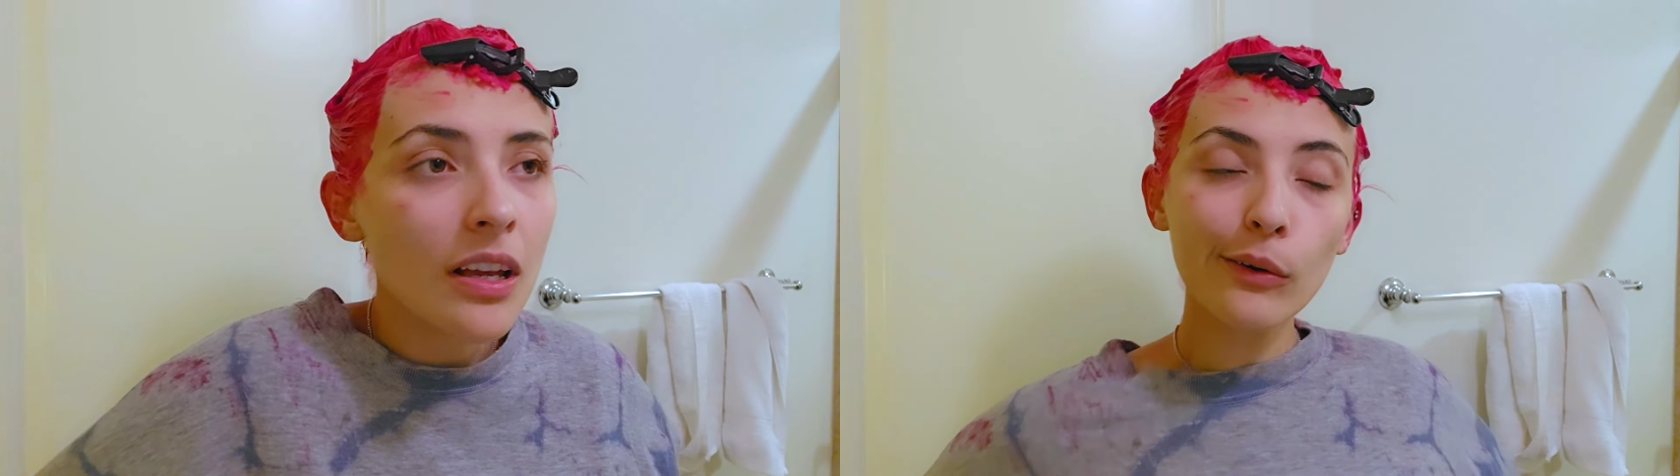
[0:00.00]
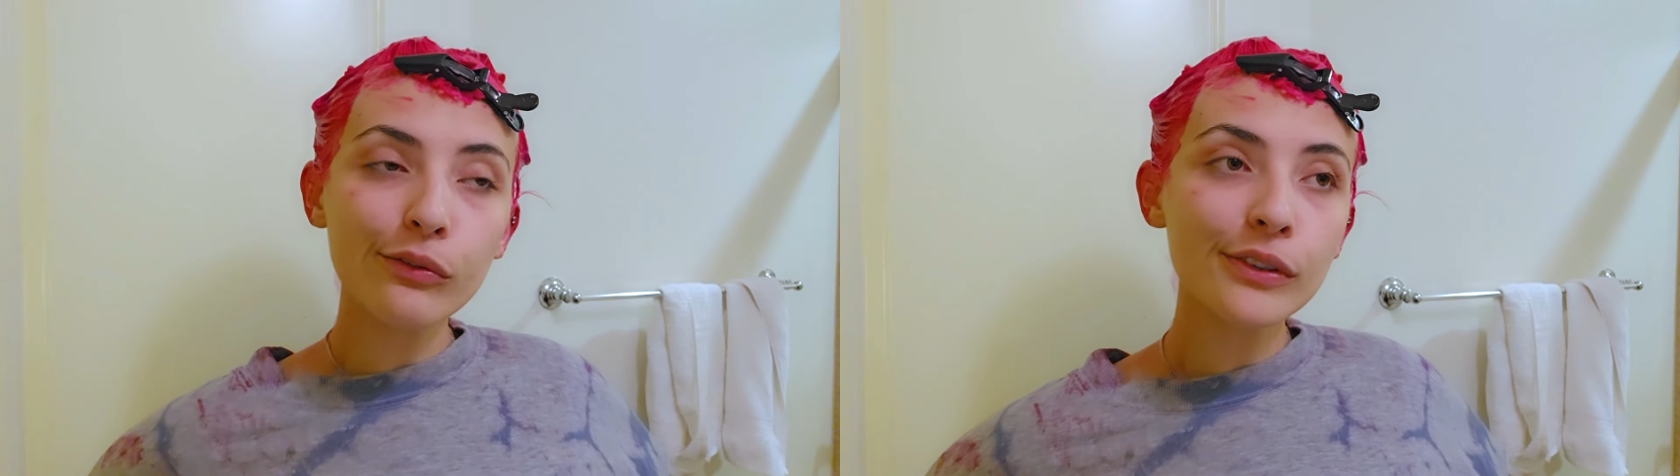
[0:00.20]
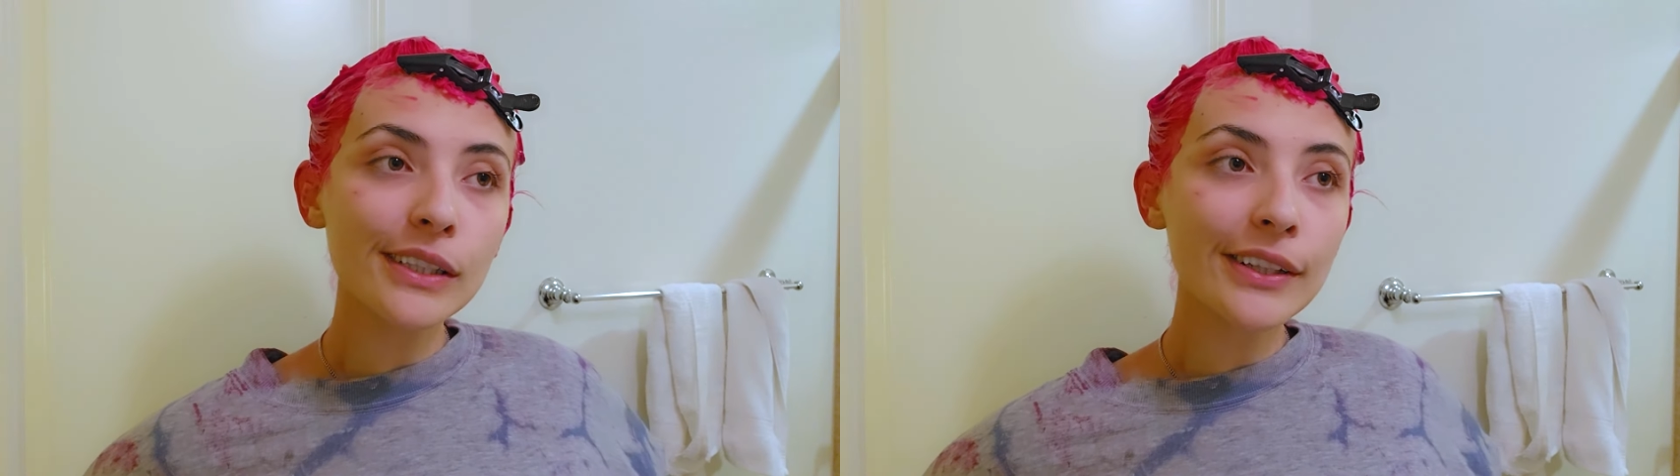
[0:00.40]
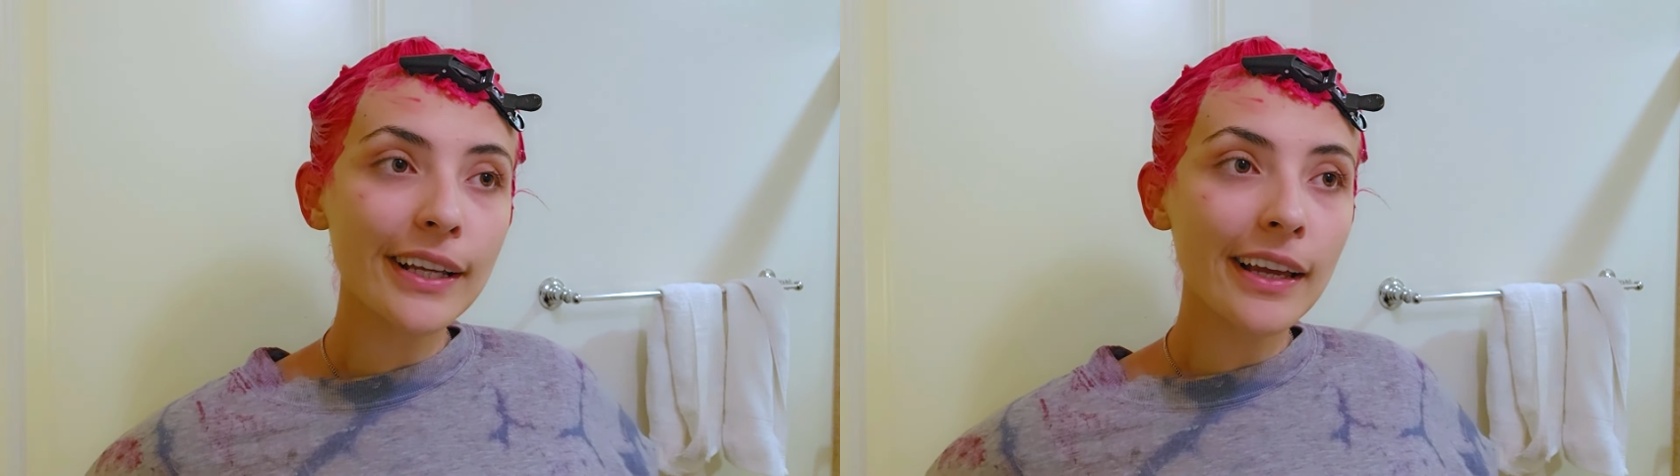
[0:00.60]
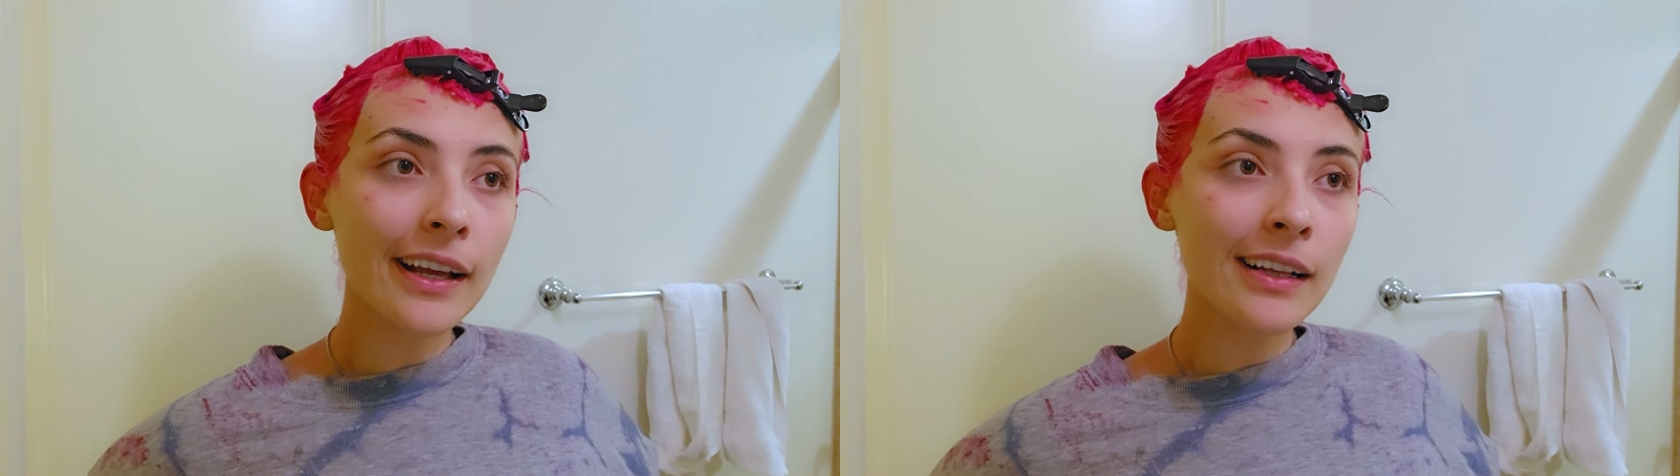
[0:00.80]
hopefully
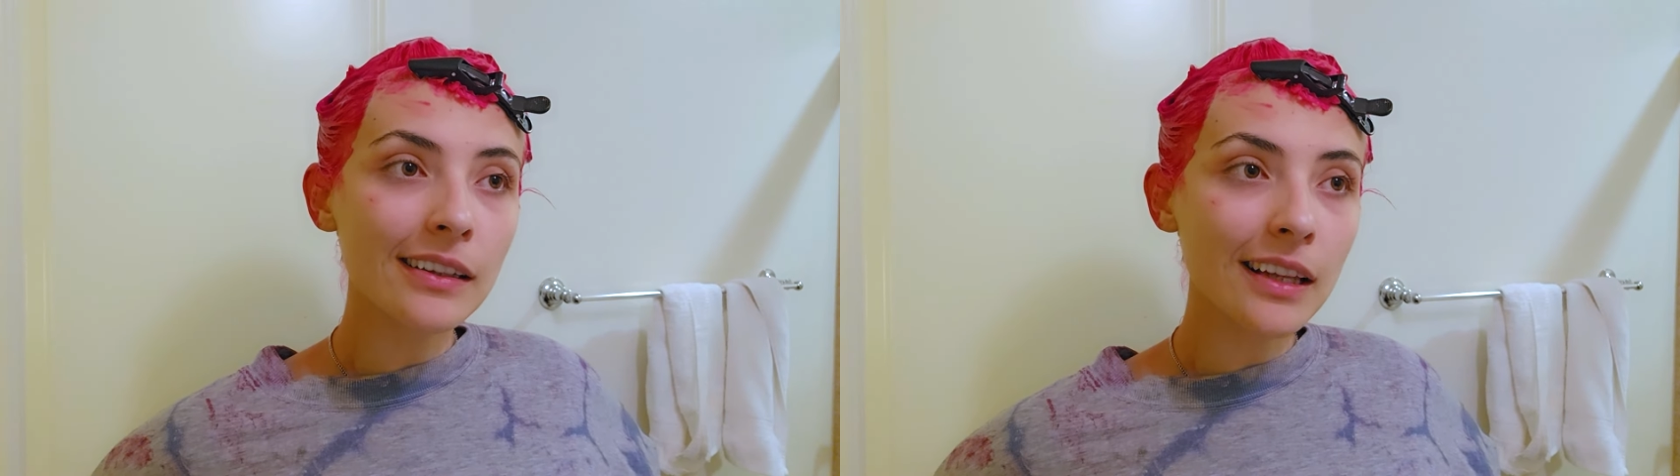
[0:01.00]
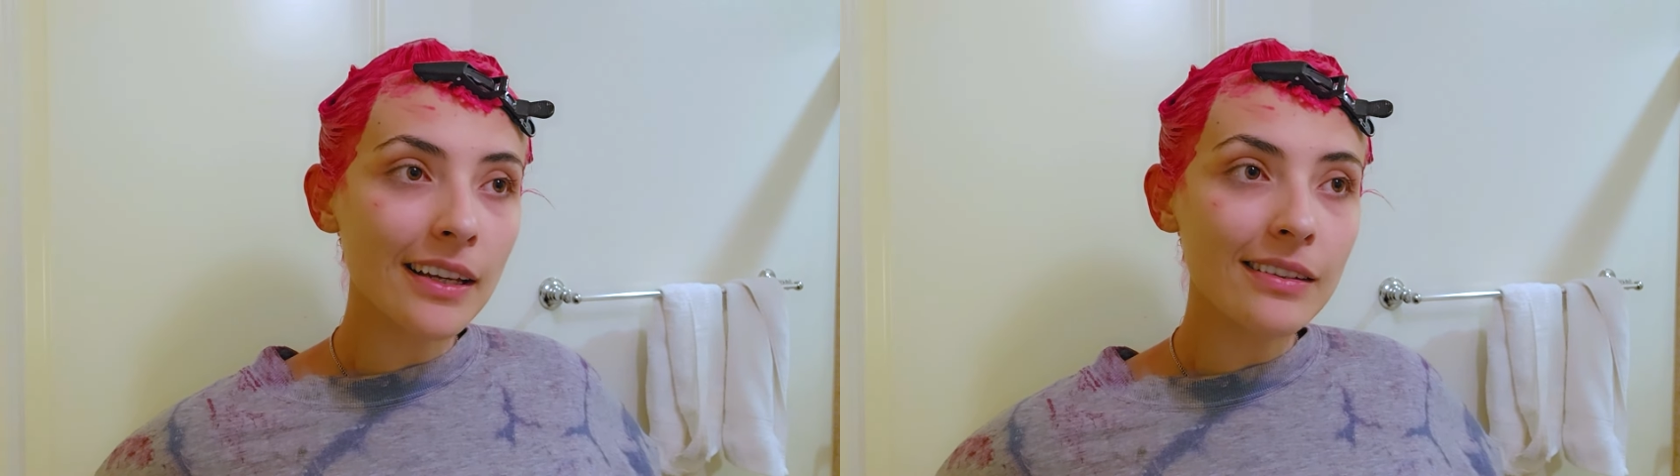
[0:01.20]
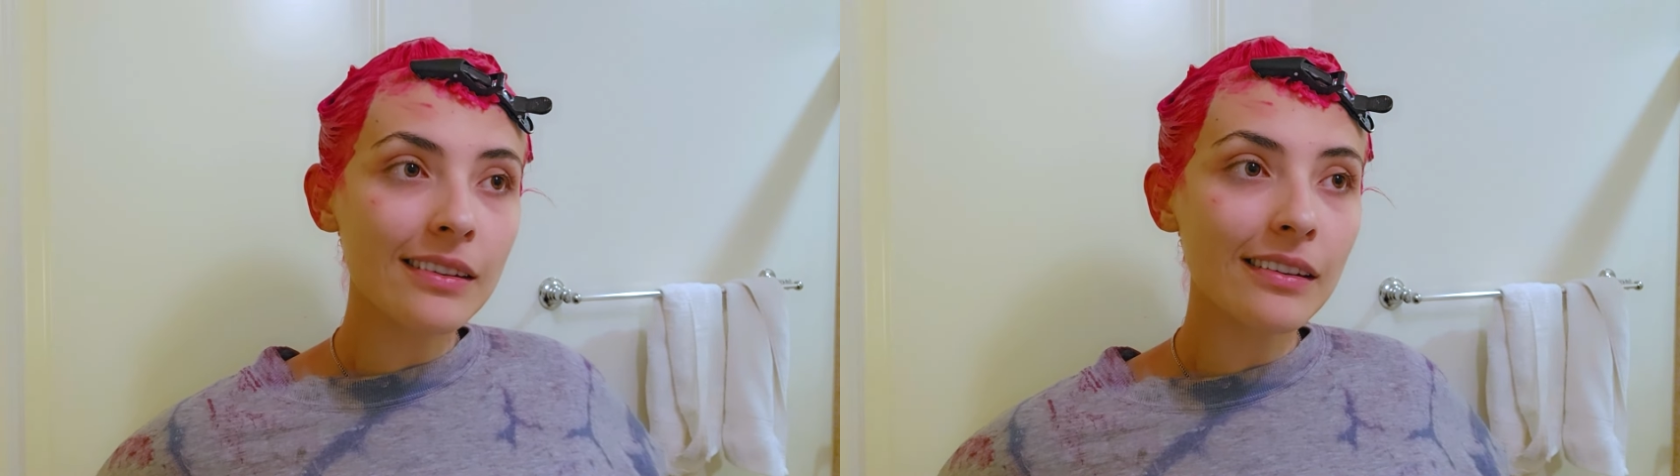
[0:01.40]
looking less